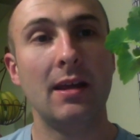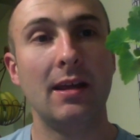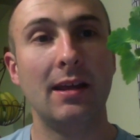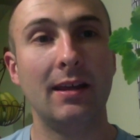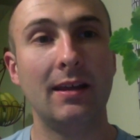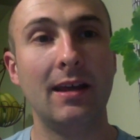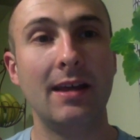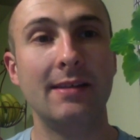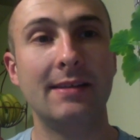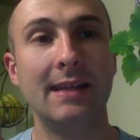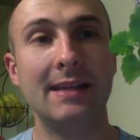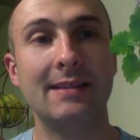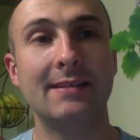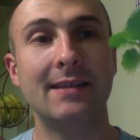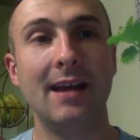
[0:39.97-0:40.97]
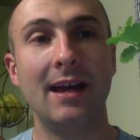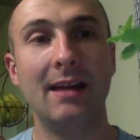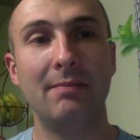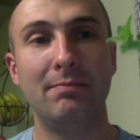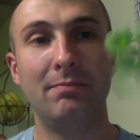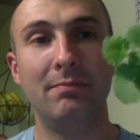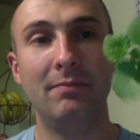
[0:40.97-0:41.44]
because it's
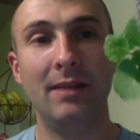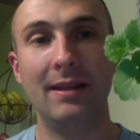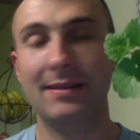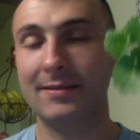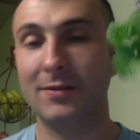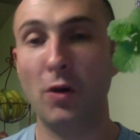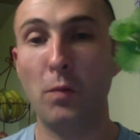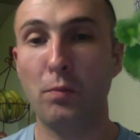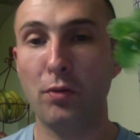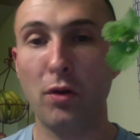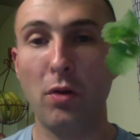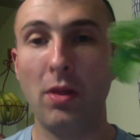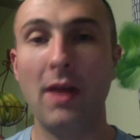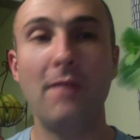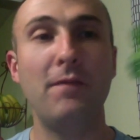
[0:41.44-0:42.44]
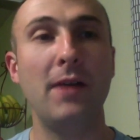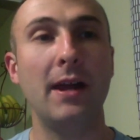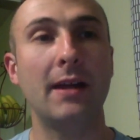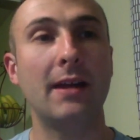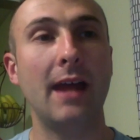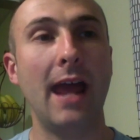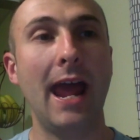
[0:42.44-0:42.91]
so
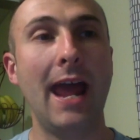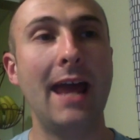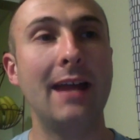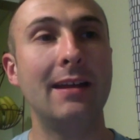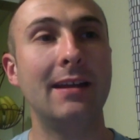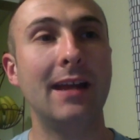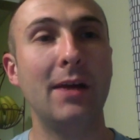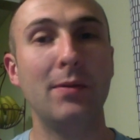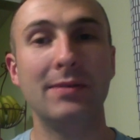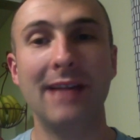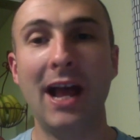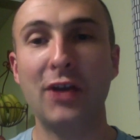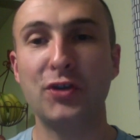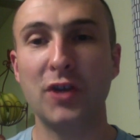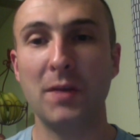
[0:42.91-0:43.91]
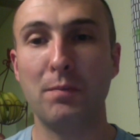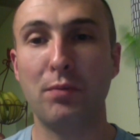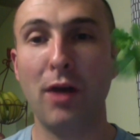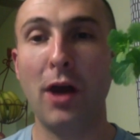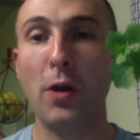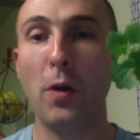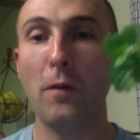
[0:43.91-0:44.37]
prolific, and it was actually
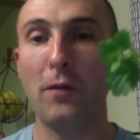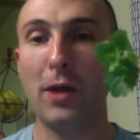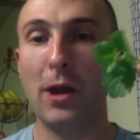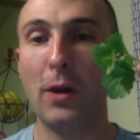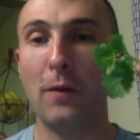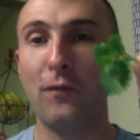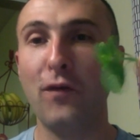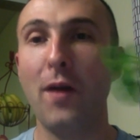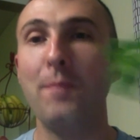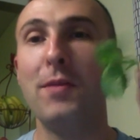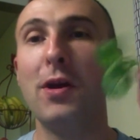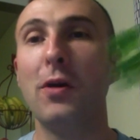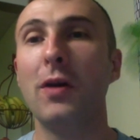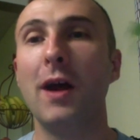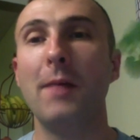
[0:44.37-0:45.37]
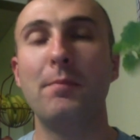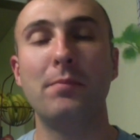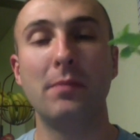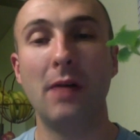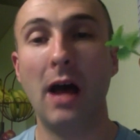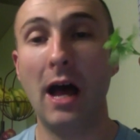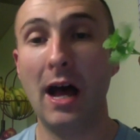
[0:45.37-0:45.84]
brought over here from Europe
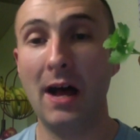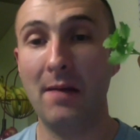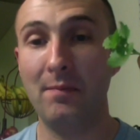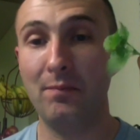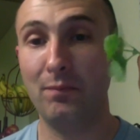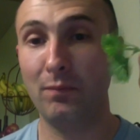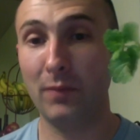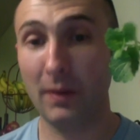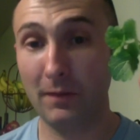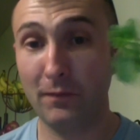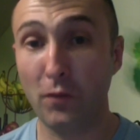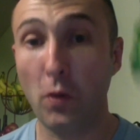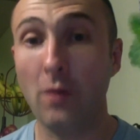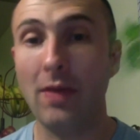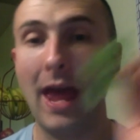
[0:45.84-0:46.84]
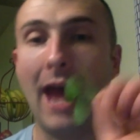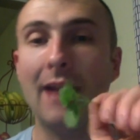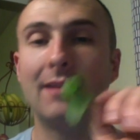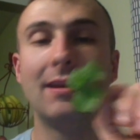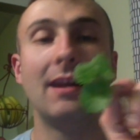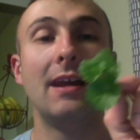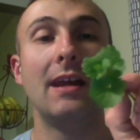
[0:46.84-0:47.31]
for
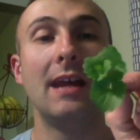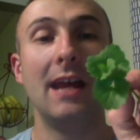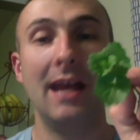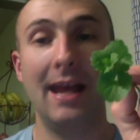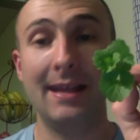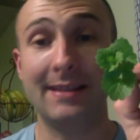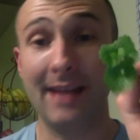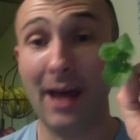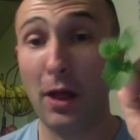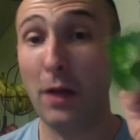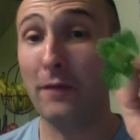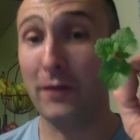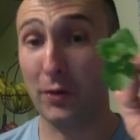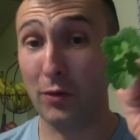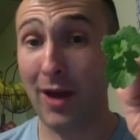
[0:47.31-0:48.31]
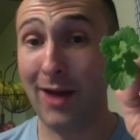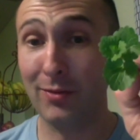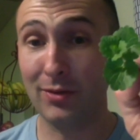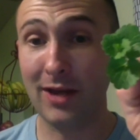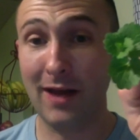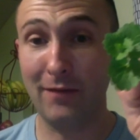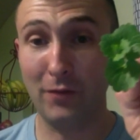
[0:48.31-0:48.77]
that. It's a hell of a ground
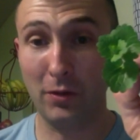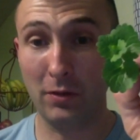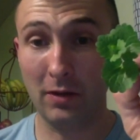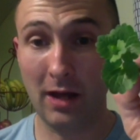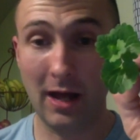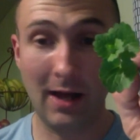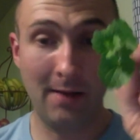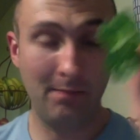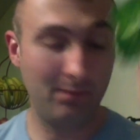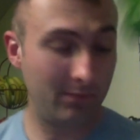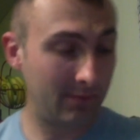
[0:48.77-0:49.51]
cover.